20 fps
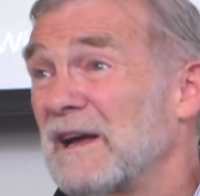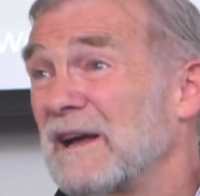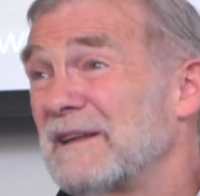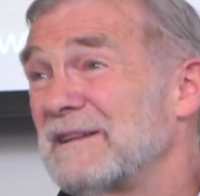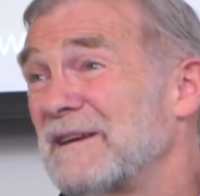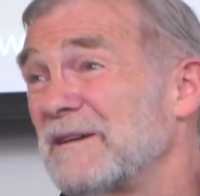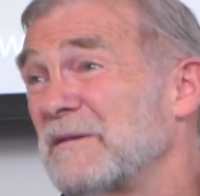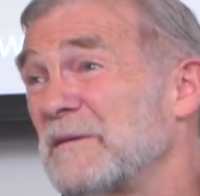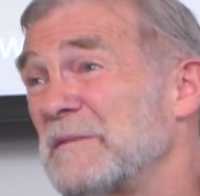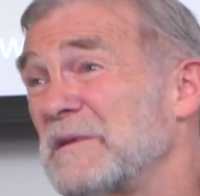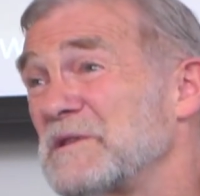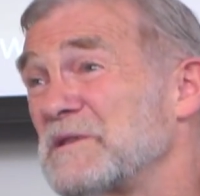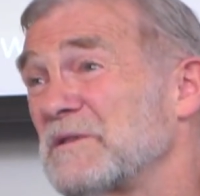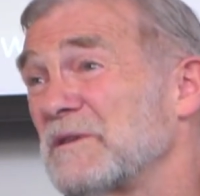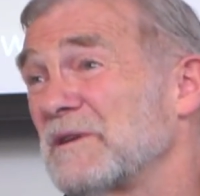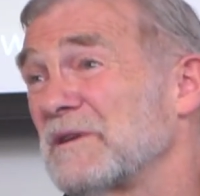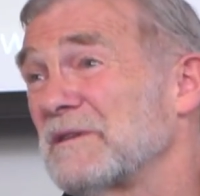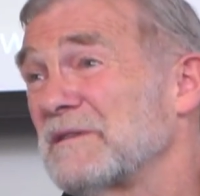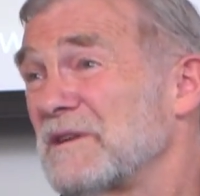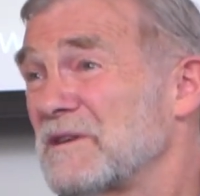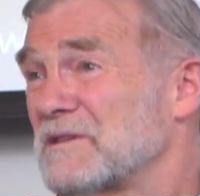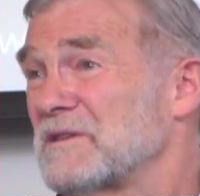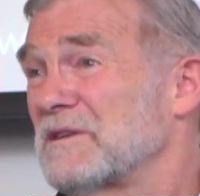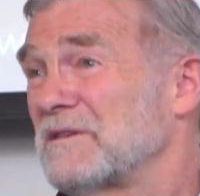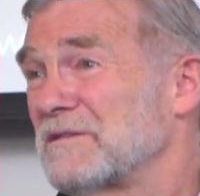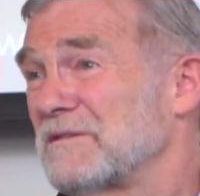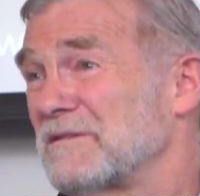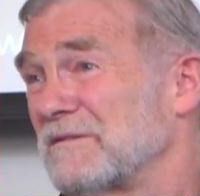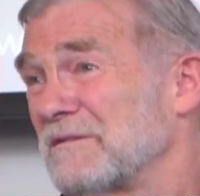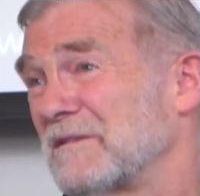uh, there would be sort of, there's
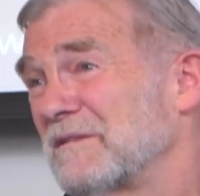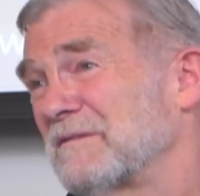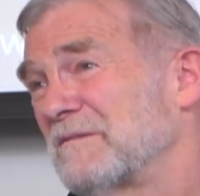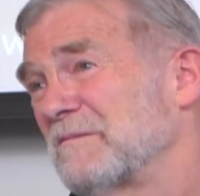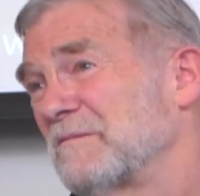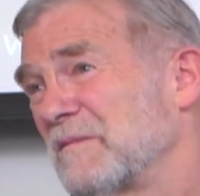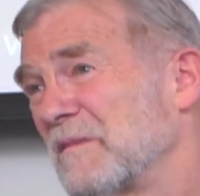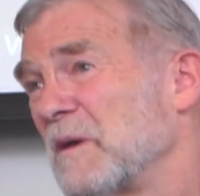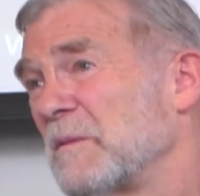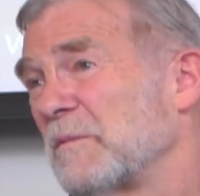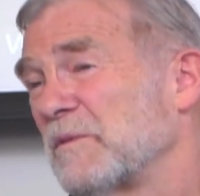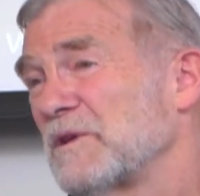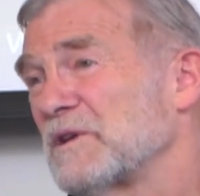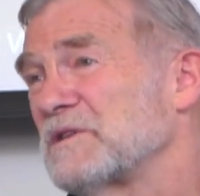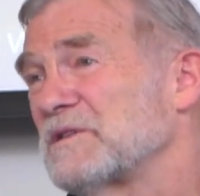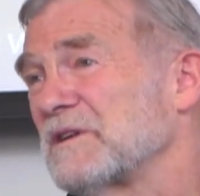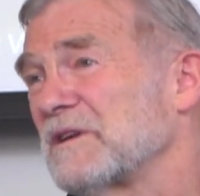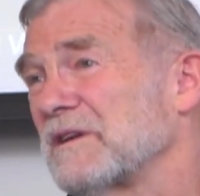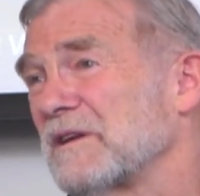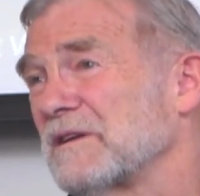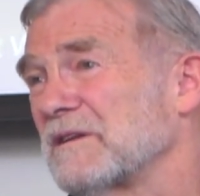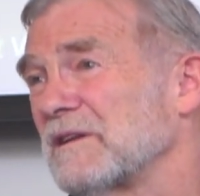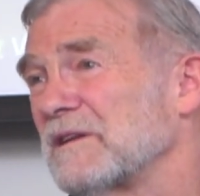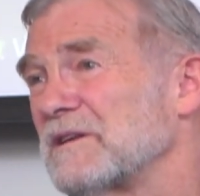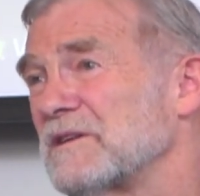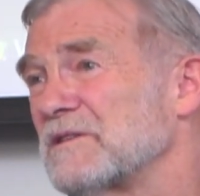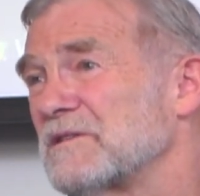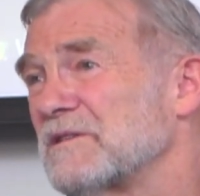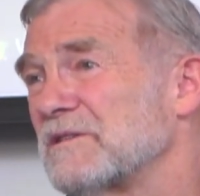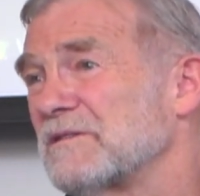a implicit, at
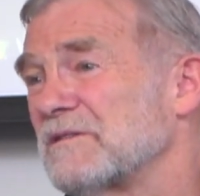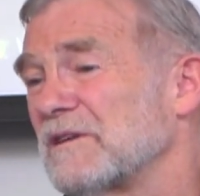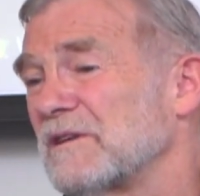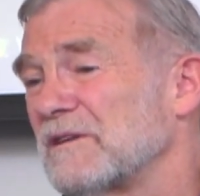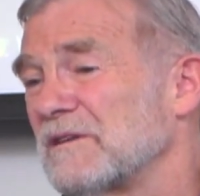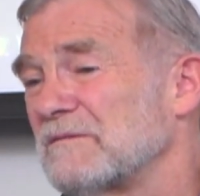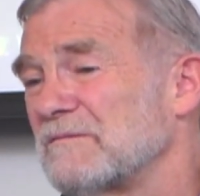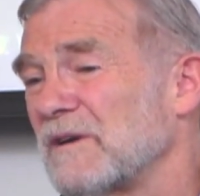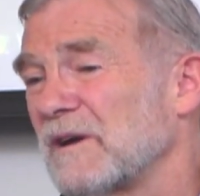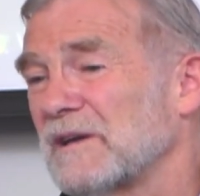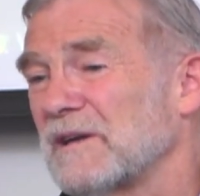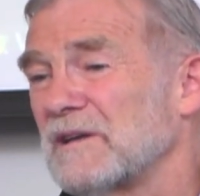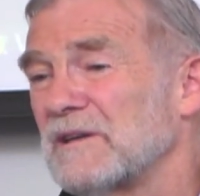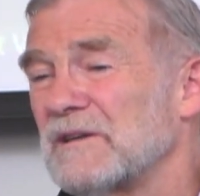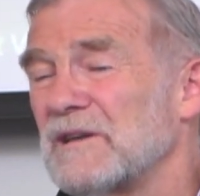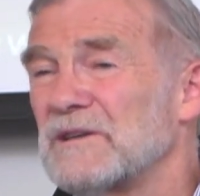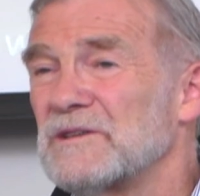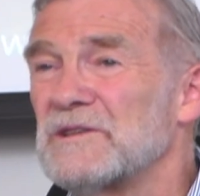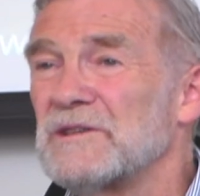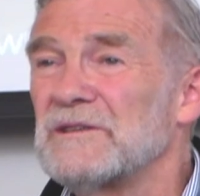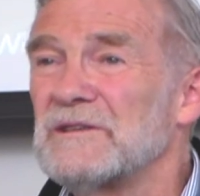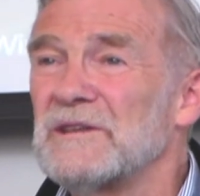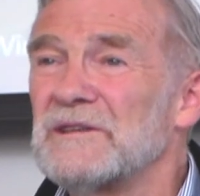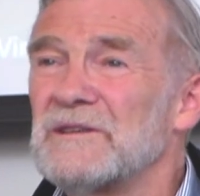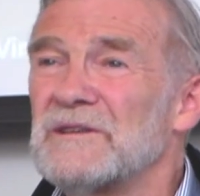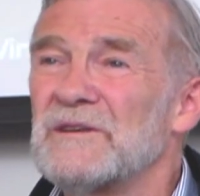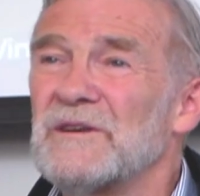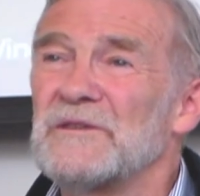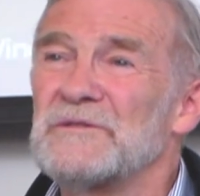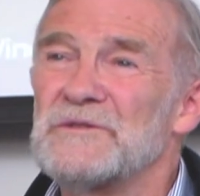least, uh, recognition that
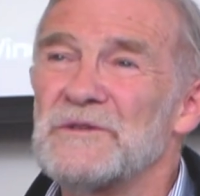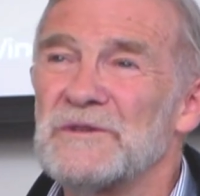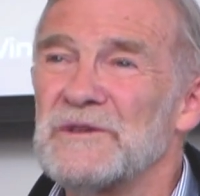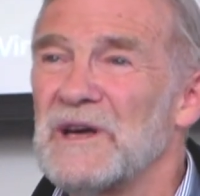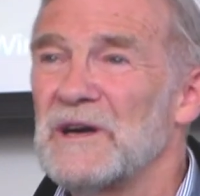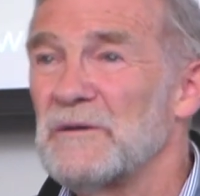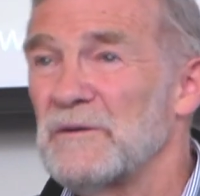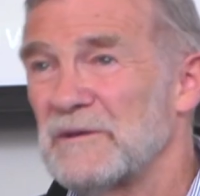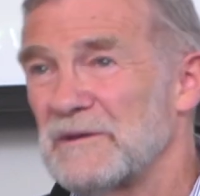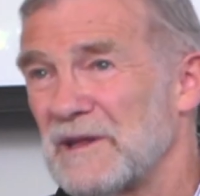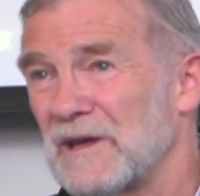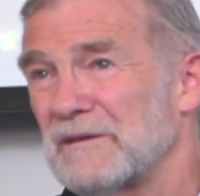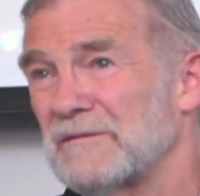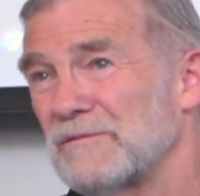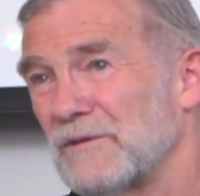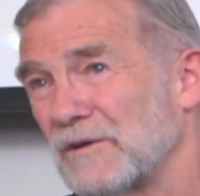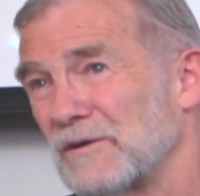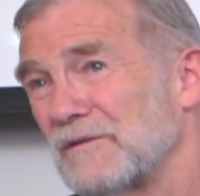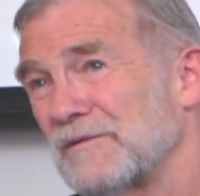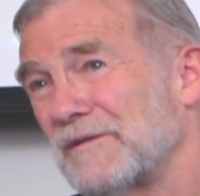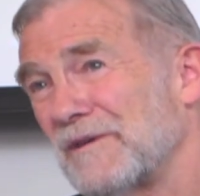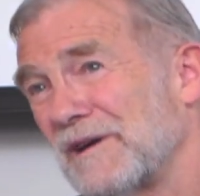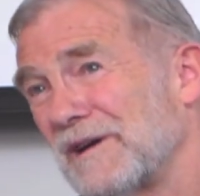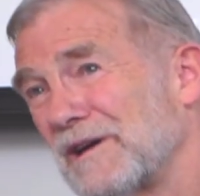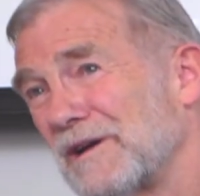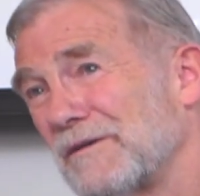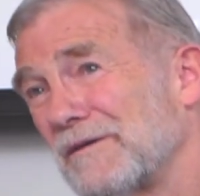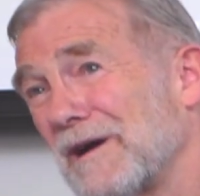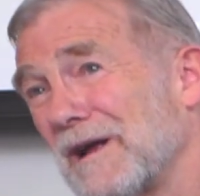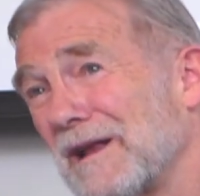you don't do that without
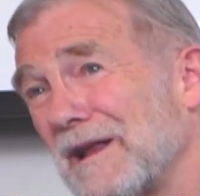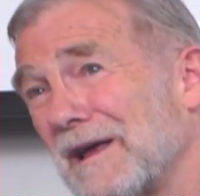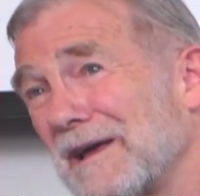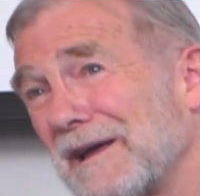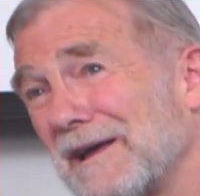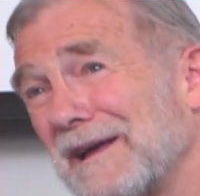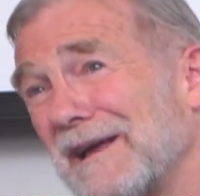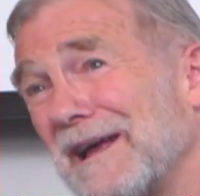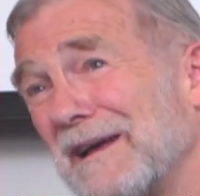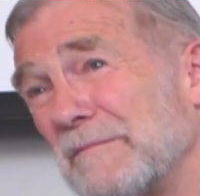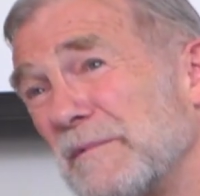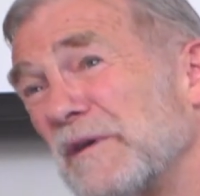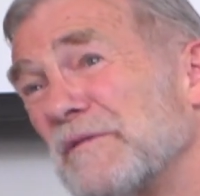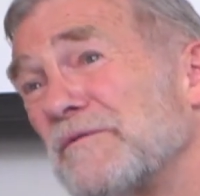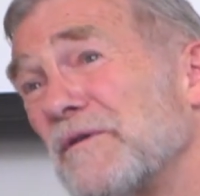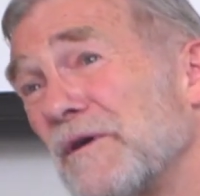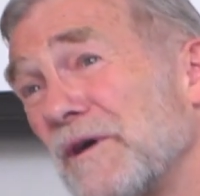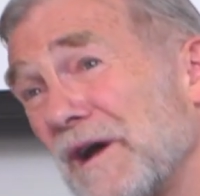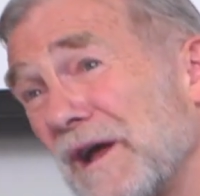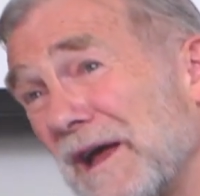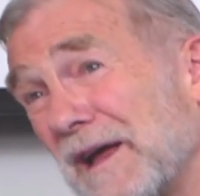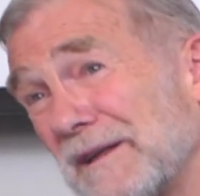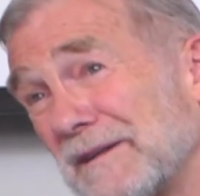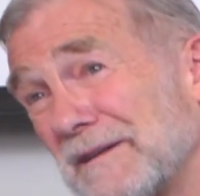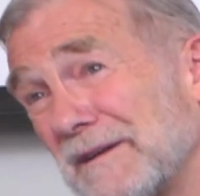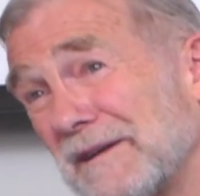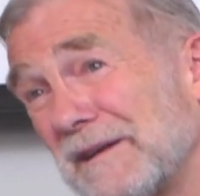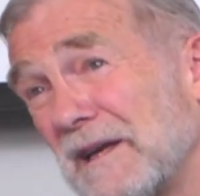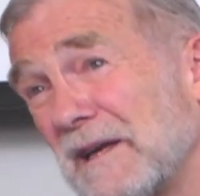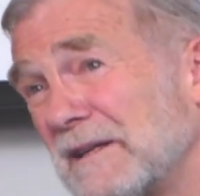notifying your ally beforehand,
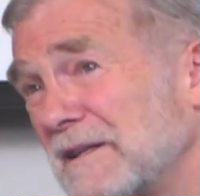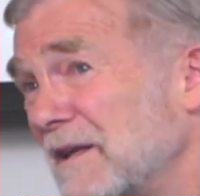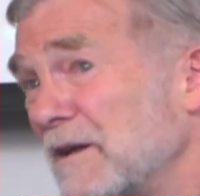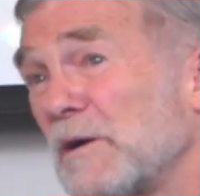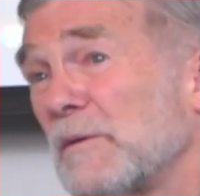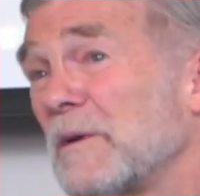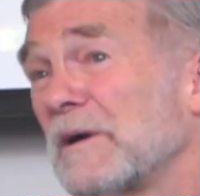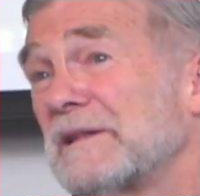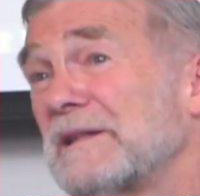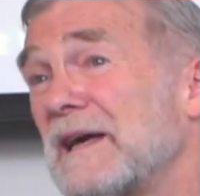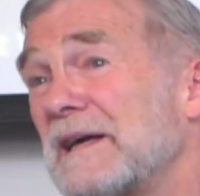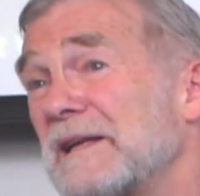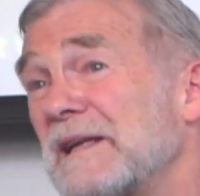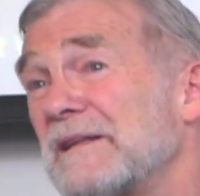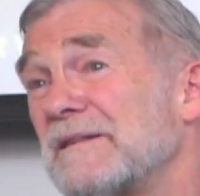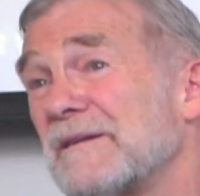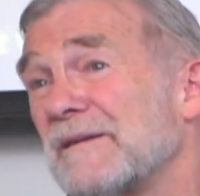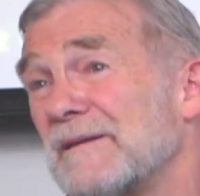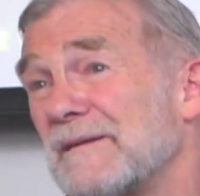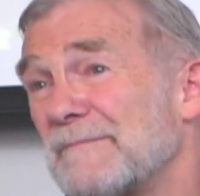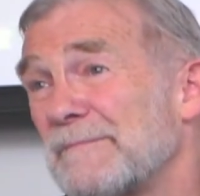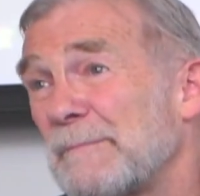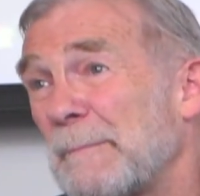okay? And they don't want that either.